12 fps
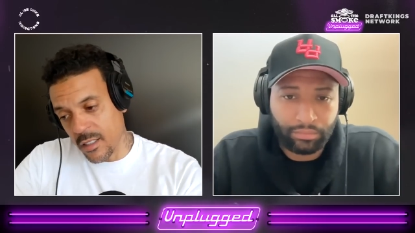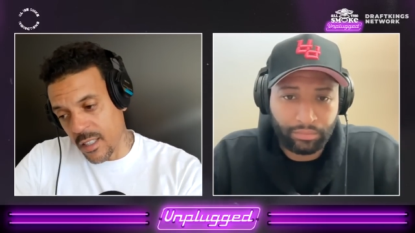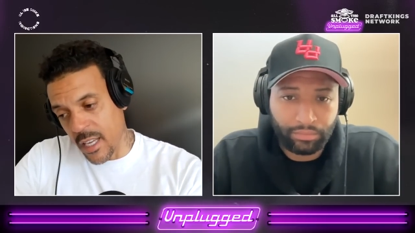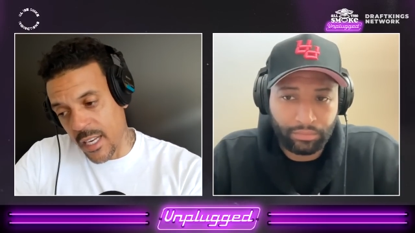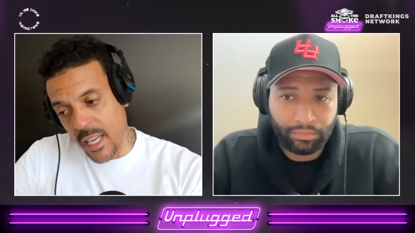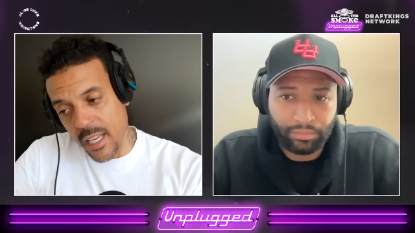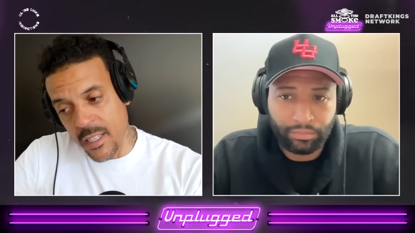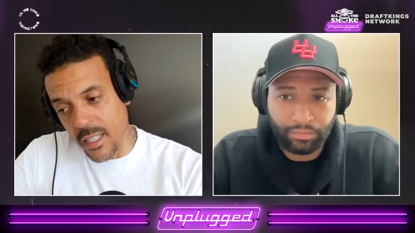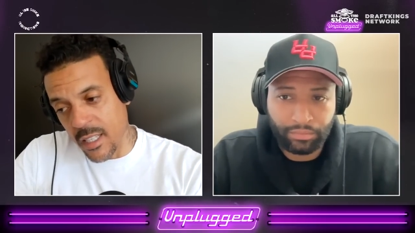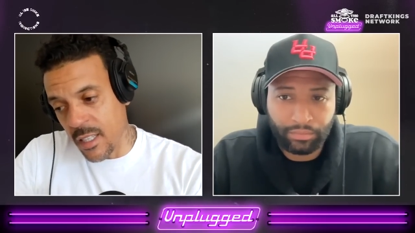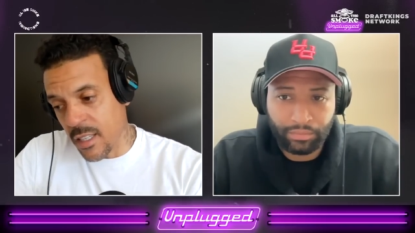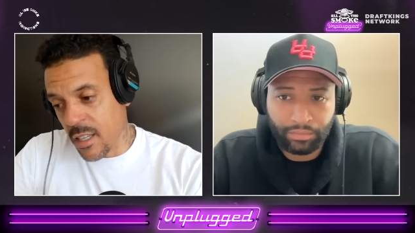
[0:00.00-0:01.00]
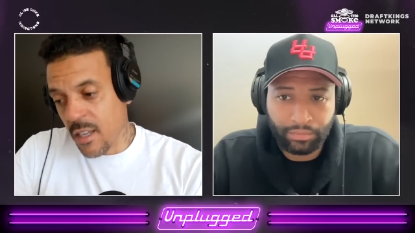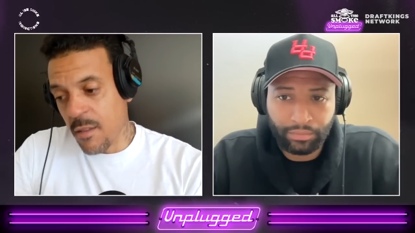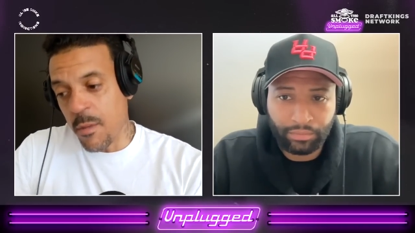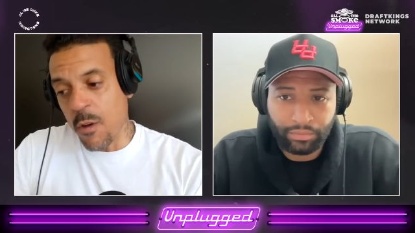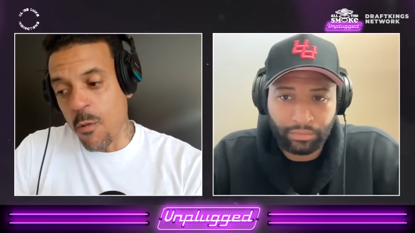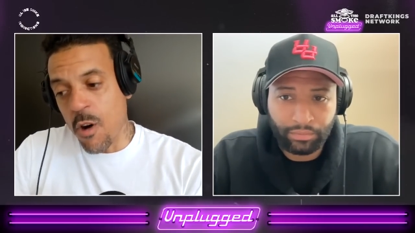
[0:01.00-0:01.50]
Speaker 1: that Indy
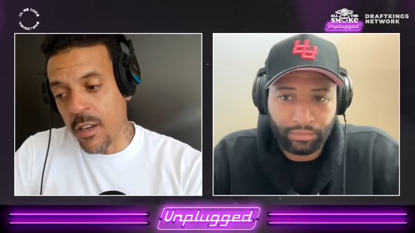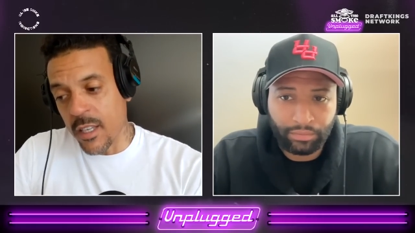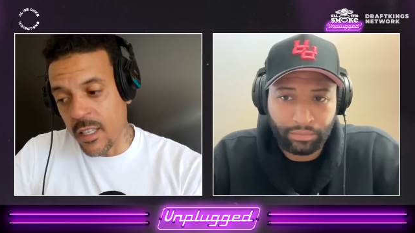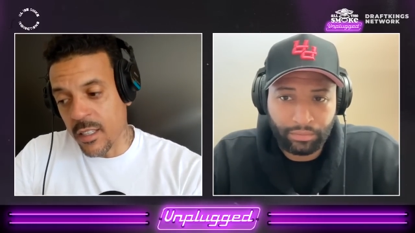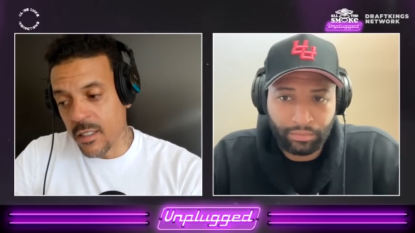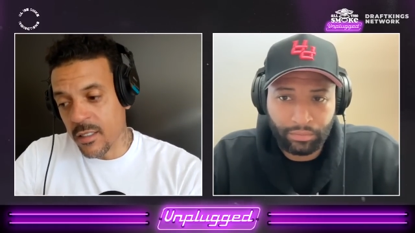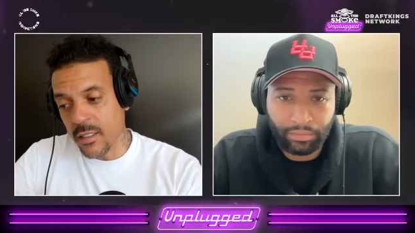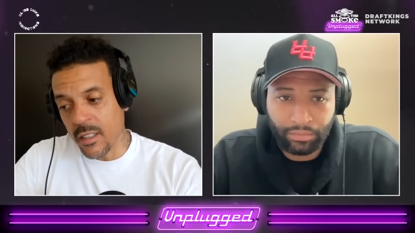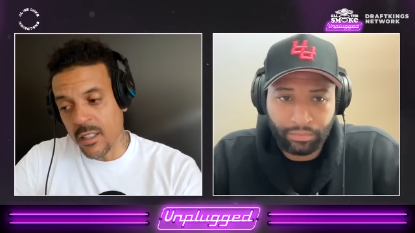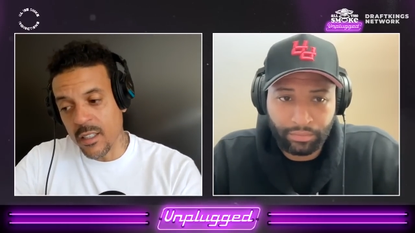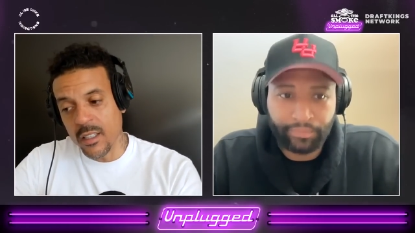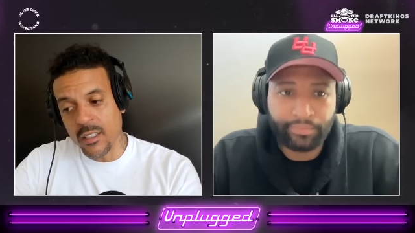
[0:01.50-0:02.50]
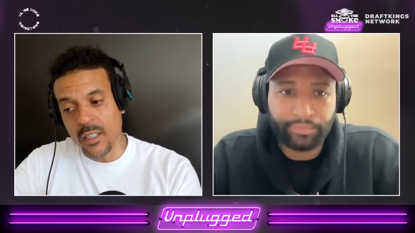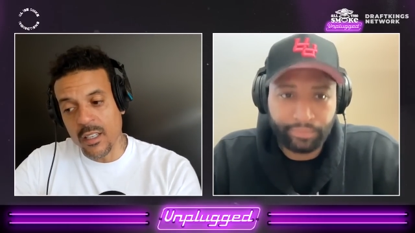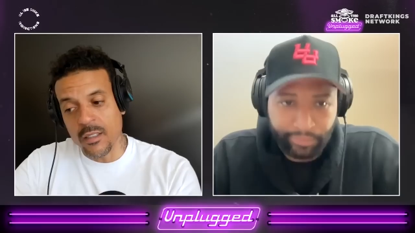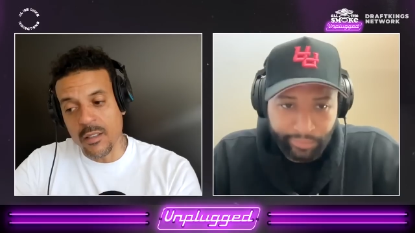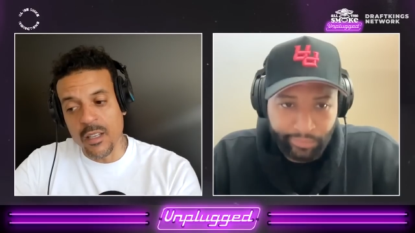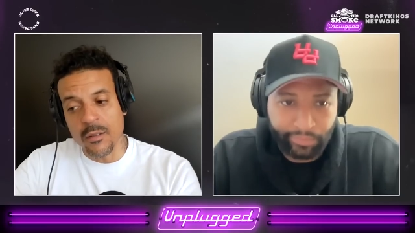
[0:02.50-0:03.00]
Milwaukee uh, and,
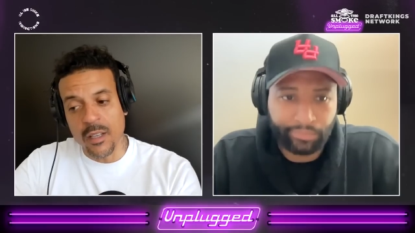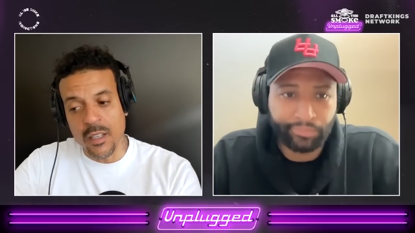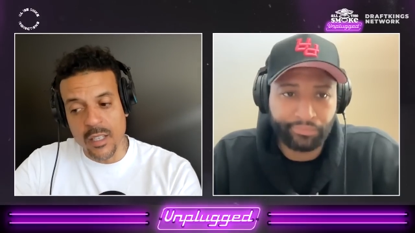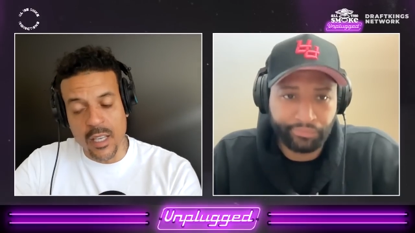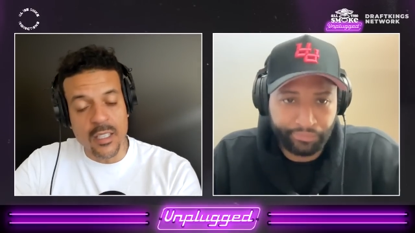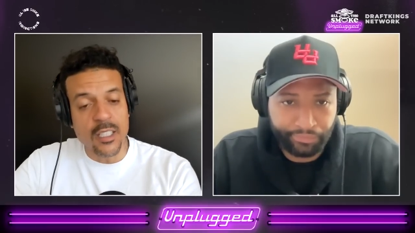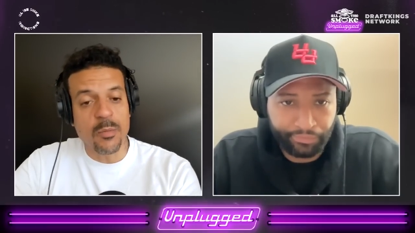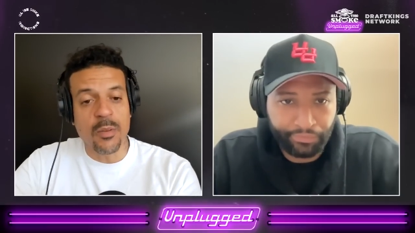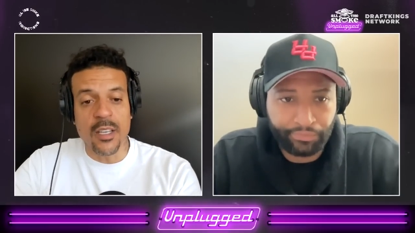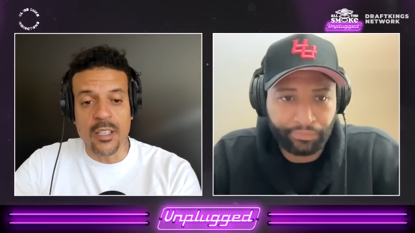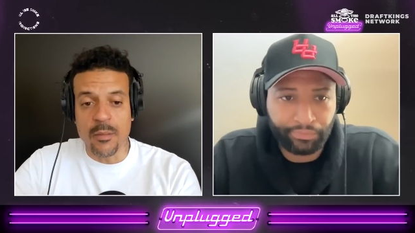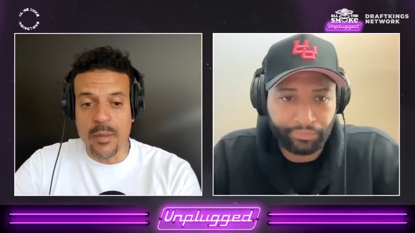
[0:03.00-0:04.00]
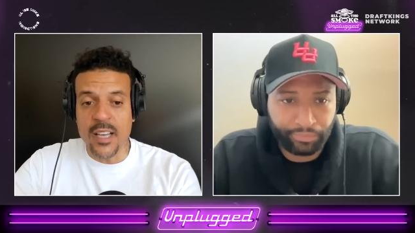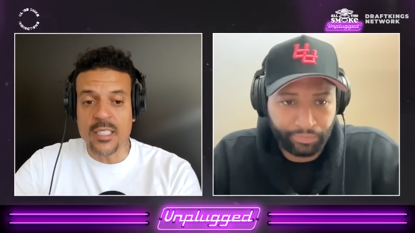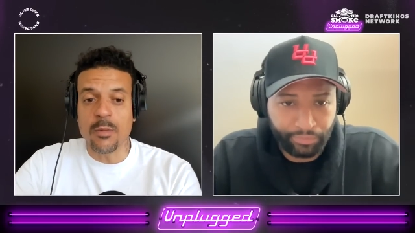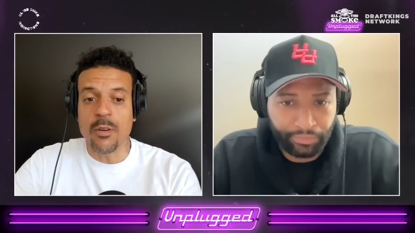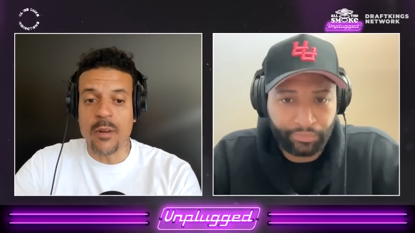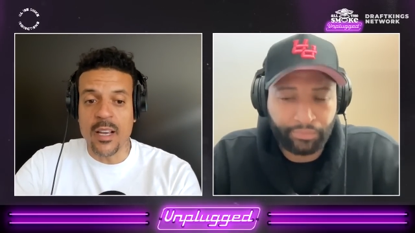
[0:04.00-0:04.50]
and and and Indy's playing good
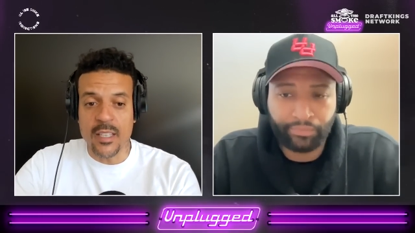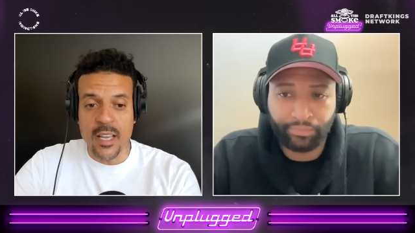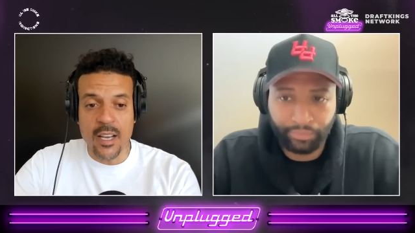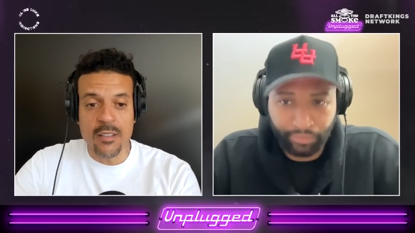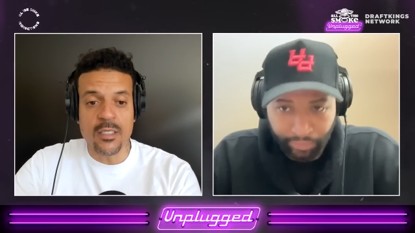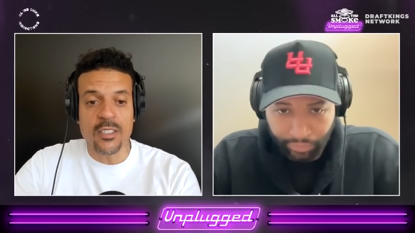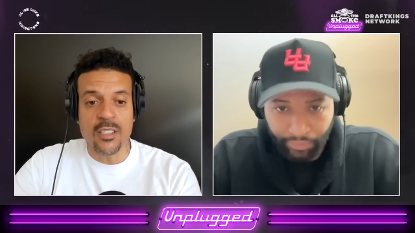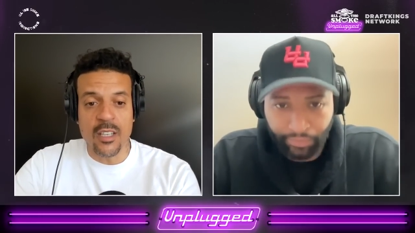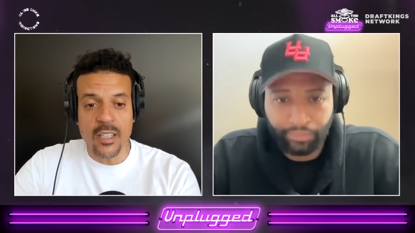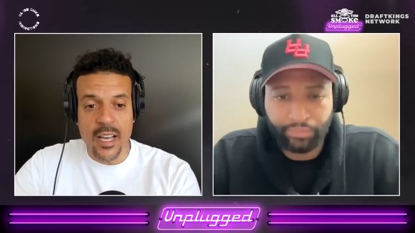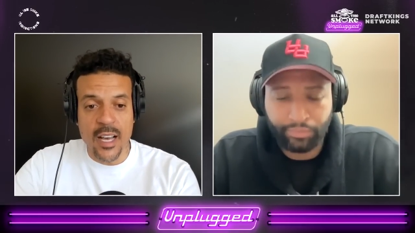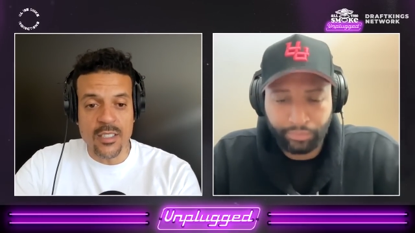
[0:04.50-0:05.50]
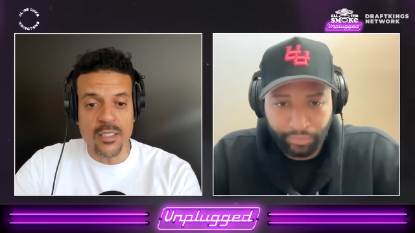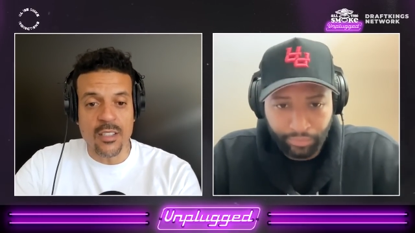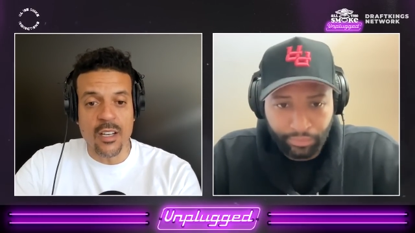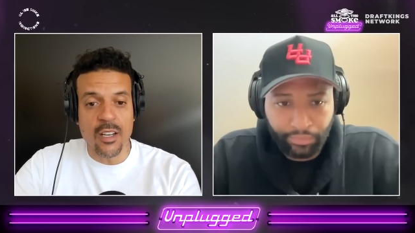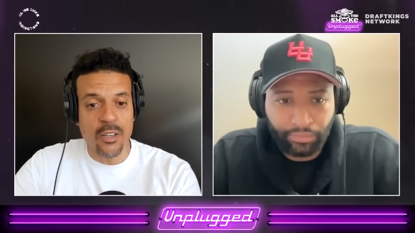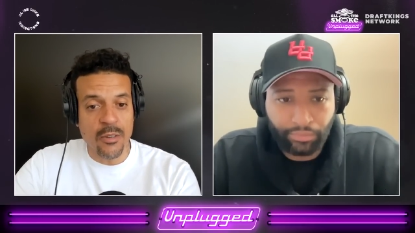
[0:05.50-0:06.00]
basketball right now. These young mm-hmm. guys are
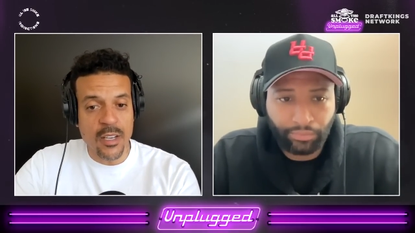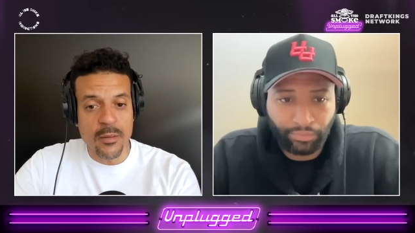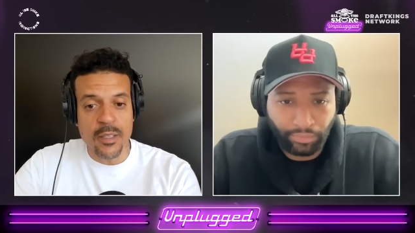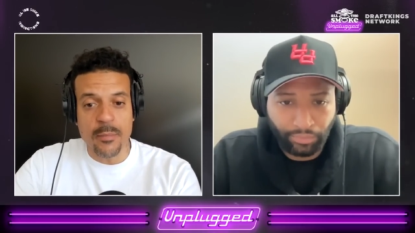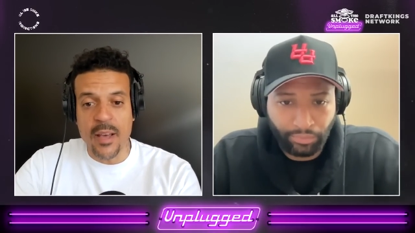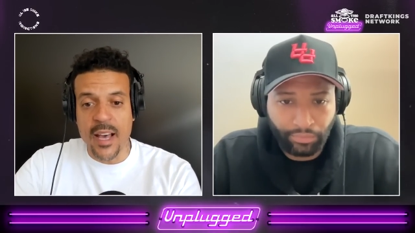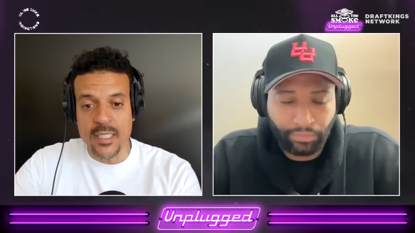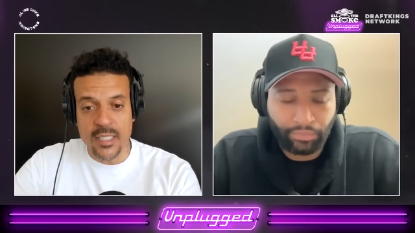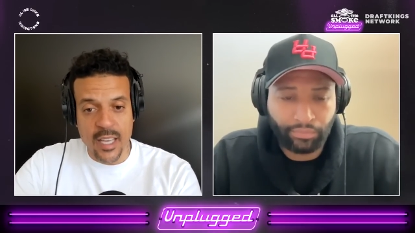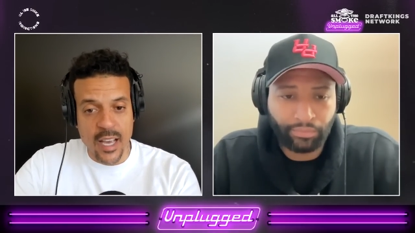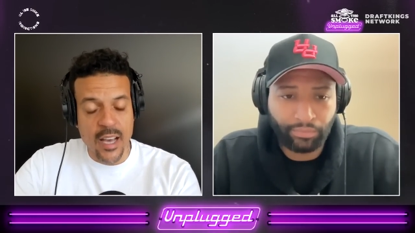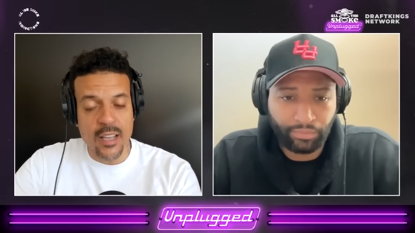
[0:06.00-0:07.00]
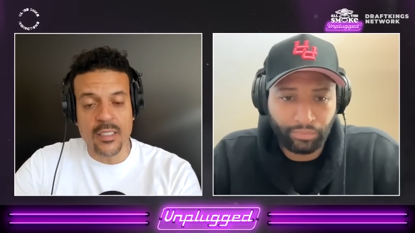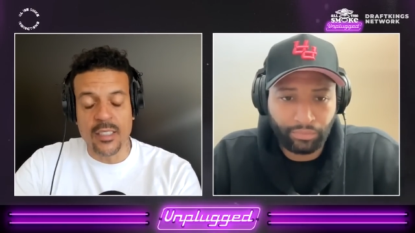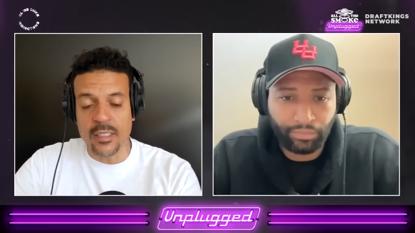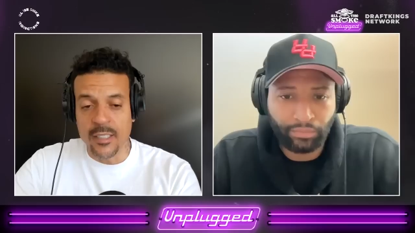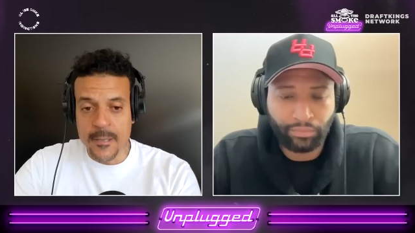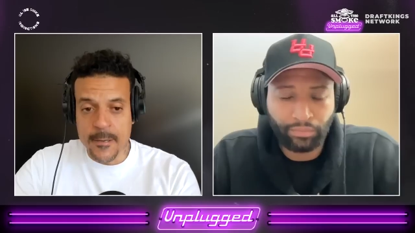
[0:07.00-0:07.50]
hungry. Pascal and